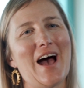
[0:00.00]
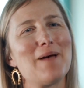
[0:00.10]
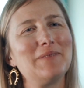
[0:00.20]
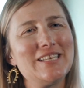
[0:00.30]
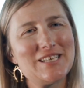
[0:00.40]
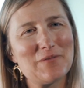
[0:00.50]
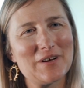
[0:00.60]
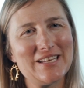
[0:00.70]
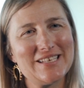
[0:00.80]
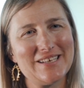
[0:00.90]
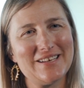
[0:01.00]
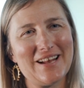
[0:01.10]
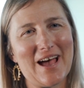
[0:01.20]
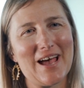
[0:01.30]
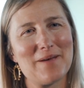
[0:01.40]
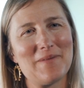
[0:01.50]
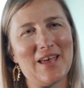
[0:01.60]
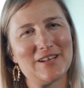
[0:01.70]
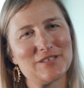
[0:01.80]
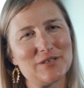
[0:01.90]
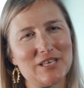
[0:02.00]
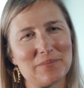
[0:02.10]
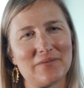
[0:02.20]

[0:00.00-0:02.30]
I'm Lindsay Worthington. I'm an associate